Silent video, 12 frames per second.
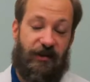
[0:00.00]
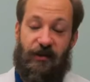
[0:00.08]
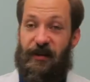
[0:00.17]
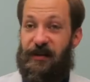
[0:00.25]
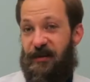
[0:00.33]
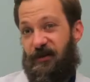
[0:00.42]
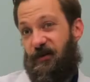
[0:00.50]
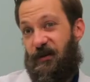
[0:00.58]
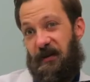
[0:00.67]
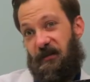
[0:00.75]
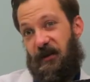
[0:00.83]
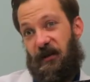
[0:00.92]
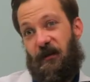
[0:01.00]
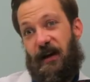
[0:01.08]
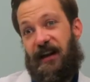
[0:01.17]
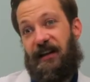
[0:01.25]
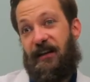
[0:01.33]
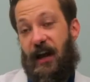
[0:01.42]
this is a great book where I get
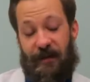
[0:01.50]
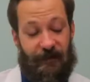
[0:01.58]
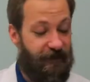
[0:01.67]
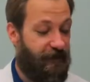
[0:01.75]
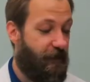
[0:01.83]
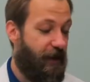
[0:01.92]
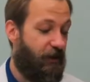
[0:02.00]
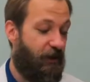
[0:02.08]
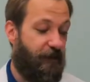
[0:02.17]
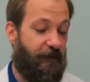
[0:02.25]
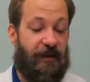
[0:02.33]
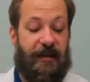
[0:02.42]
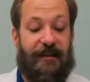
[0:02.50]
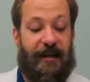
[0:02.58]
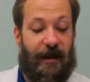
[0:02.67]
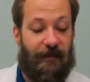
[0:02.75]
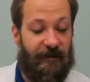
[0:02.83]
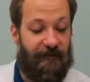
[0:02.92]
a lot of information for these
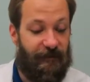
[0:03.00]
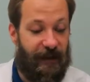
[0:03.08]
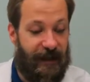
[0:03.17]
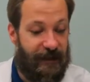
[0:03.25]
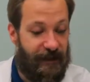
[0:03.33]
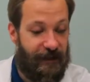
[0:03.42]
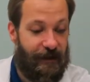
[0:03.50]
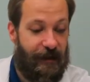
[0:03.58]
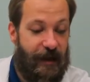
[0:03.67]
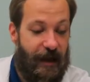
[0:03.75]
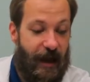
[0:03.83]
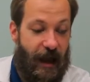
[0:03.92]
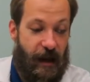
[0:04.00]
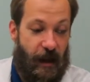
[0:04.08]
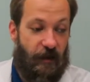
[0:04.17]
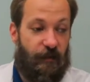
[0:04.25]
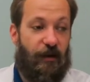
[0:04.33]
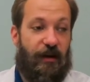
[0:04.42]
types of blends. Another
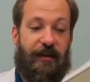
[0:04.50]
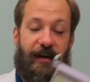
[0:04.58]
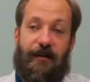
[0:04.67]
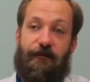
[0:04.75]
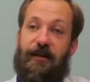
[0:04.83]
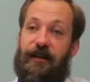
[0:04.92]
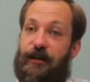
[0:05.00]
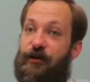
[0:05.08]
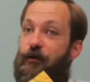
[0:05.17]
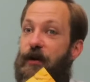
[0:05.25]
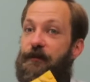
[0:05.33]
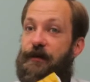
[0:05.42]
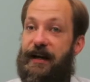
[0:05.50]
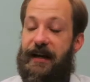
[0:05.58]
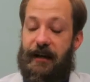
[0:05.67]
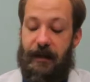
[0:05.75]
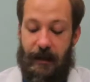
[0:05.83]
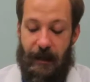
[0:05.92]
book that I really enjoy reading
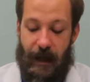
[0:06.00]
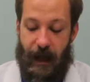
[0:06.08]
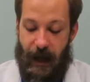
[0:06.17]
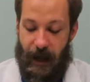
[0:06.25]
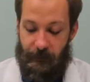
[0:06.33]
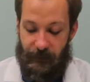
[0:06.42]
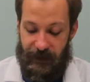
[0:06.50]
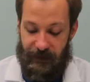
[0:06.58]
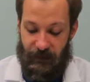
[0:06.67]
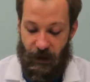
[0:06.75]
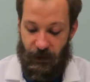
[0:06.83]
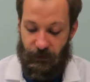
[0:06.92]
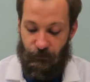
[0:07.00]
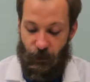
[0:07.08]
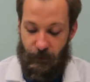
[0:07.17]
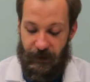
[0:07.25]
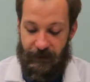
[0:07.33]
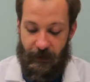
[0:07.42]
is called
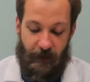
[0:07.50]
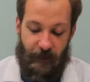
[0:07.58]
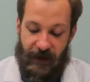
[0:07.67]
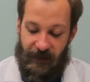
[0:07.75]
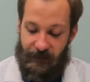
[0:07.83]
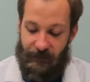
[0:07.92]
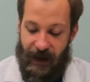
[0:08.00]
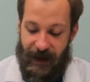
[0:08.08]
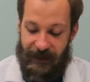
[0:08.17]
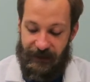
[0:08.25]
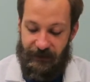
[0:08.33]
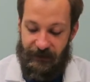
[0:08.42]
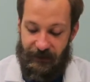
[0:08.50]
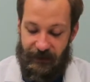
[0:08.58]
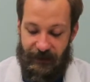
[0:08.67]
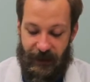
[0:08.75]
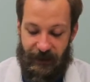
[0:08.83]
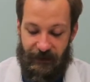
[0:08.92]
Aromatherapy in the Mind, The
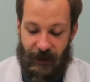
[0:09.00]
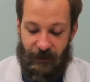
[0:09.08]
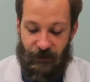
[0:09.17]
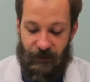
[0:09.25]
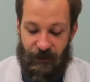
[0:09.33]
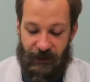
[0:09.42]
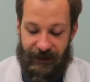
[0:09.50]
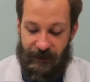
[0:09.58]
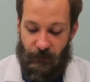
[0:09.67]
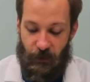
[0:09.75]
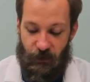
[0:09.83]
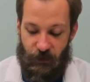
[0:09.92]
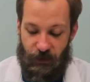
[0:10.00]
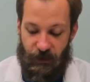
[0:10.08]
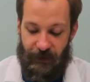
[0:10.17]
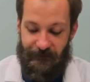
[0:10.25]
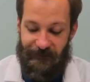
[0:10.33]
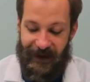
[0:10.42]
Psychological and Emotional
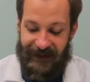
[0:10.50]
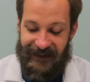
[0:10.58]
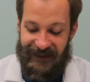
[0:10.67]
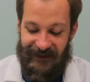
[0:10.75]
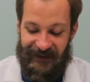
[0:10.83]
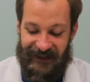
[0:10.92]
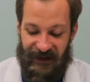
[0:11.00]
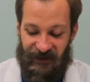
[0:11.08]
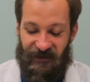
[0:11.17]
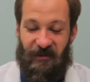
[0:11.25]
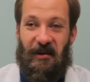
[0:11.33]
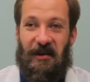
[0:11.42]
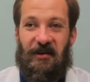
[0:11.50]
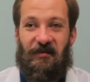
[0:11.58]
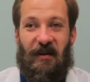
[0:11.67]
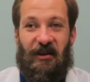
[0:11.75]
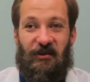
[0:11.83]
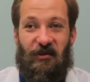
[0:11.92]
Effects of Essential Oils
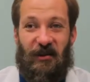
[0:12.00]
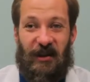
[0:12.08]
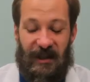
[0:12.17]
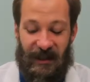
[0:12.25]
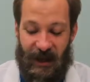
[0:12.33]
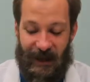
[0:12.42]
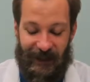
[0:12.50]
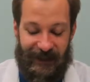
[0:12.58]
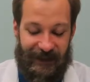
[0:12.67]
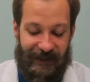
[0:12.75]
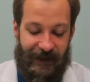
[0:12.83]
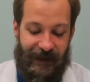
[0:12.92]
by Julia Lawless.